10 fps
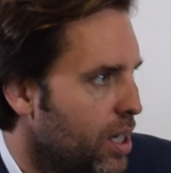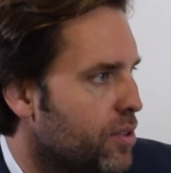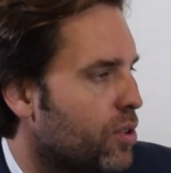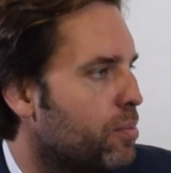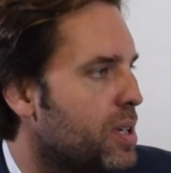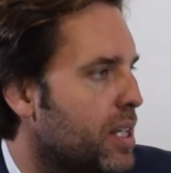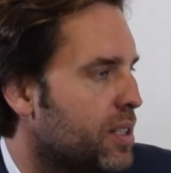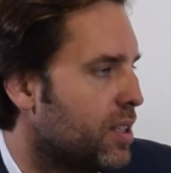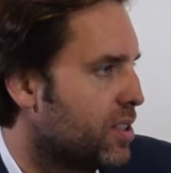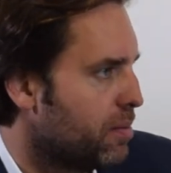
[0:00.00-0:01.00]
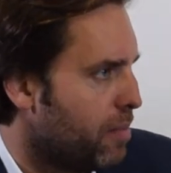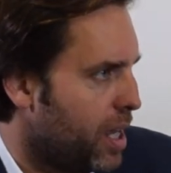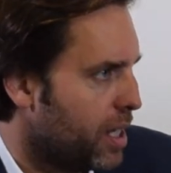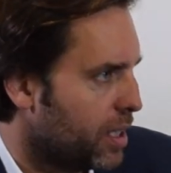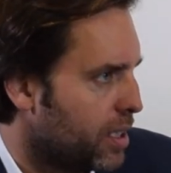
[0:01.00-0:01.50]
So be it
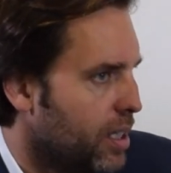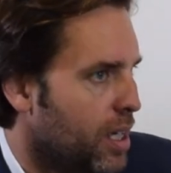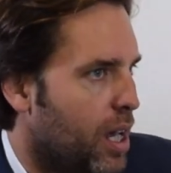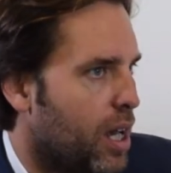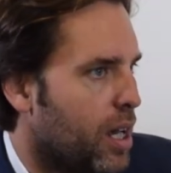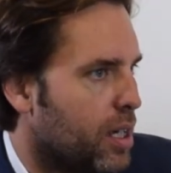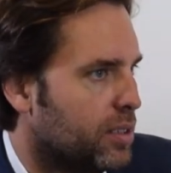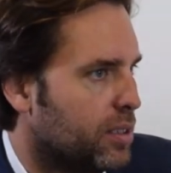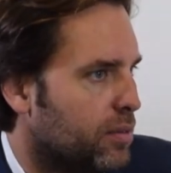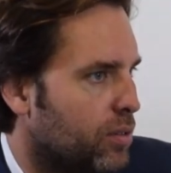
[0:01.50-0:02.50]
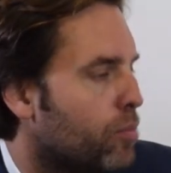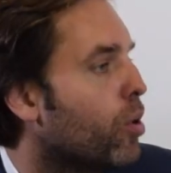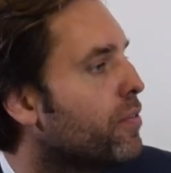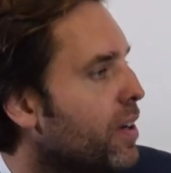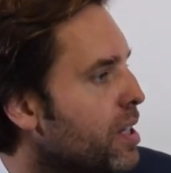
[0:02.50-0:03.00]
systematic, uh, you know,
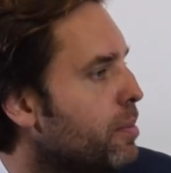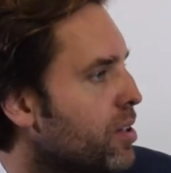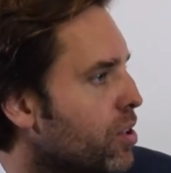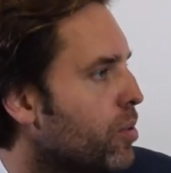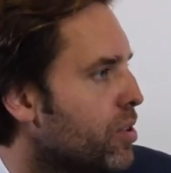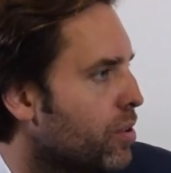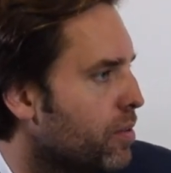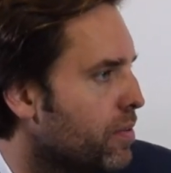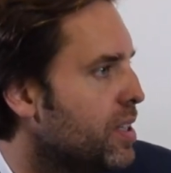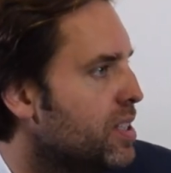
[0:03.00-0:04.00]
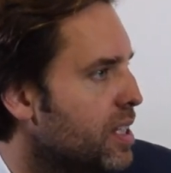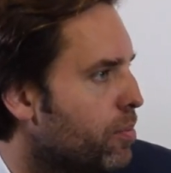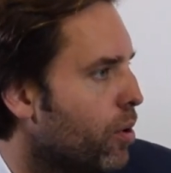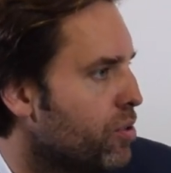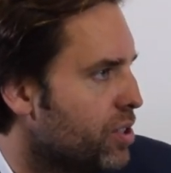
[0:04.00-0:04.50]
more fundamental with sort of a VC
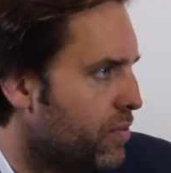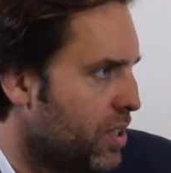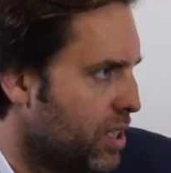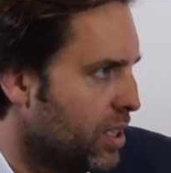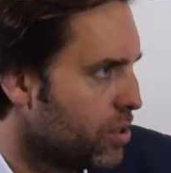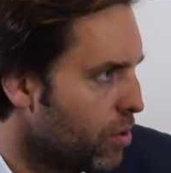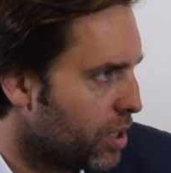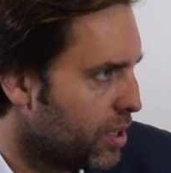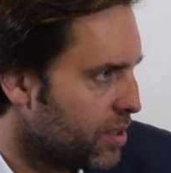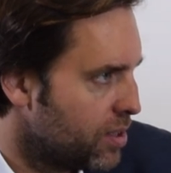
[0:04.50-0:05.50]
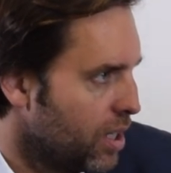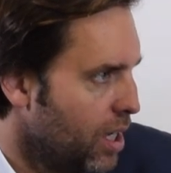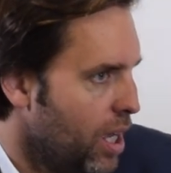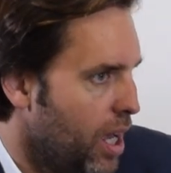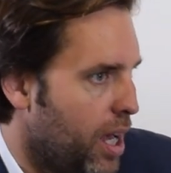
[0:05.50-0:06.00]
approach, investing in tokens,
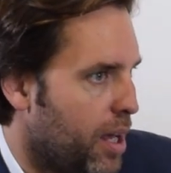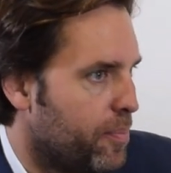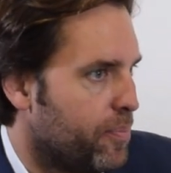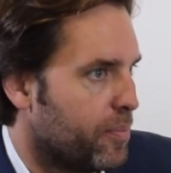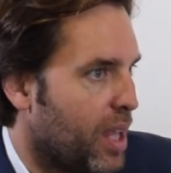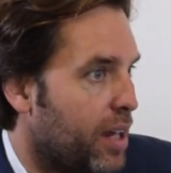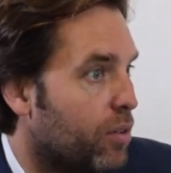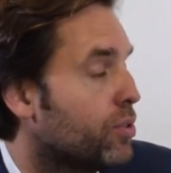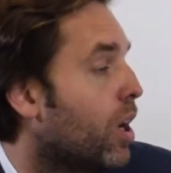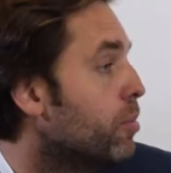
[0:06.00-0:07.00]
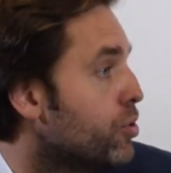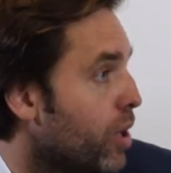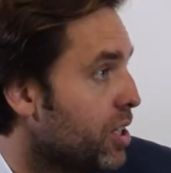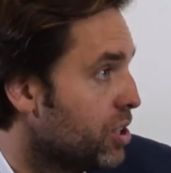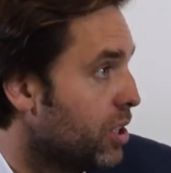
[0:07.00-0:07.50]
mm. um, and also
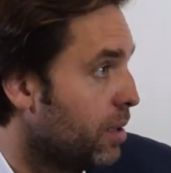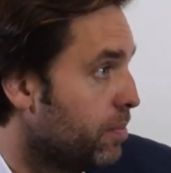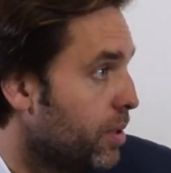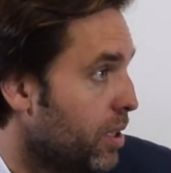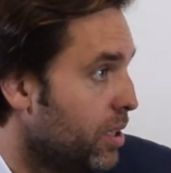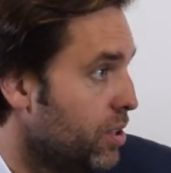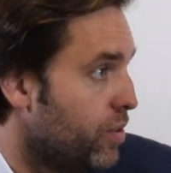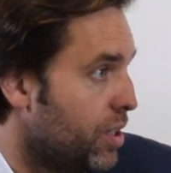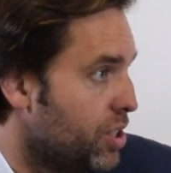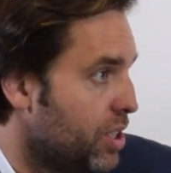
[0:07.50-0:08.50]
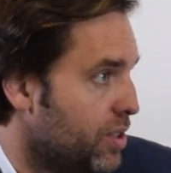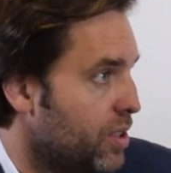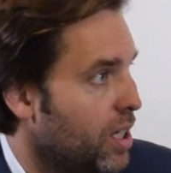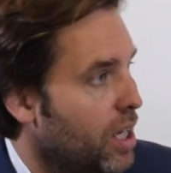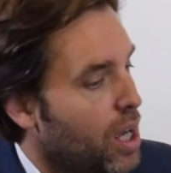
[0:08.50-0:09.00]
arbitrage type uh, strategies.
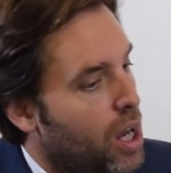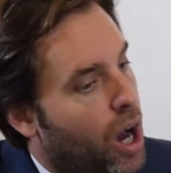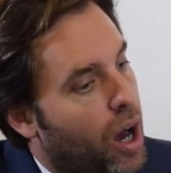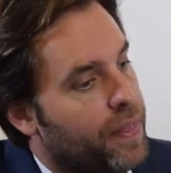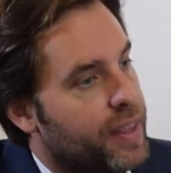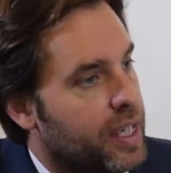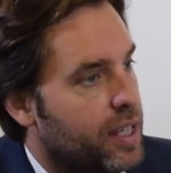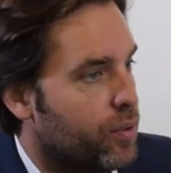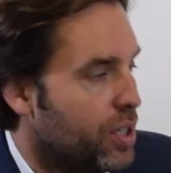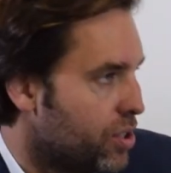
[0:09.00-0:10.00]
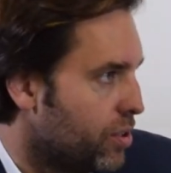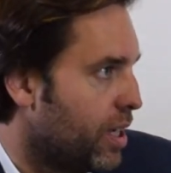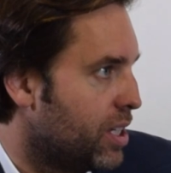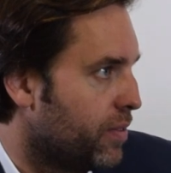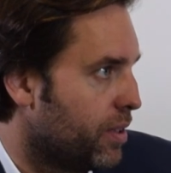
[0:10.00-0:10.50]
Mm. On the traditional
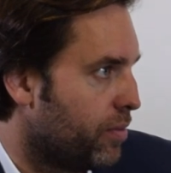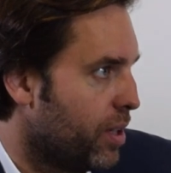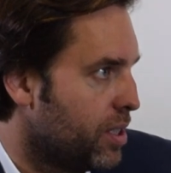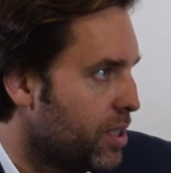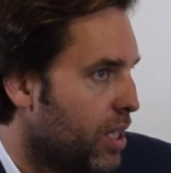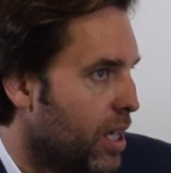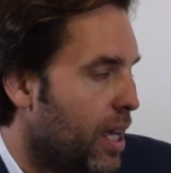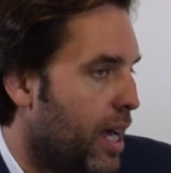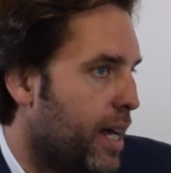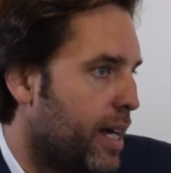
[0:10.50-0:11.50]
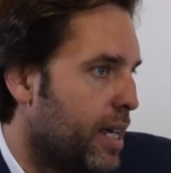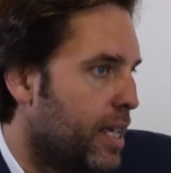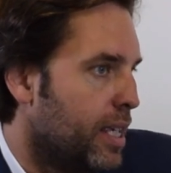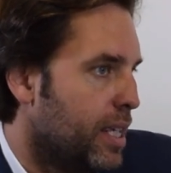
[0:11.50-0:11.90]
hedge fund front, uh,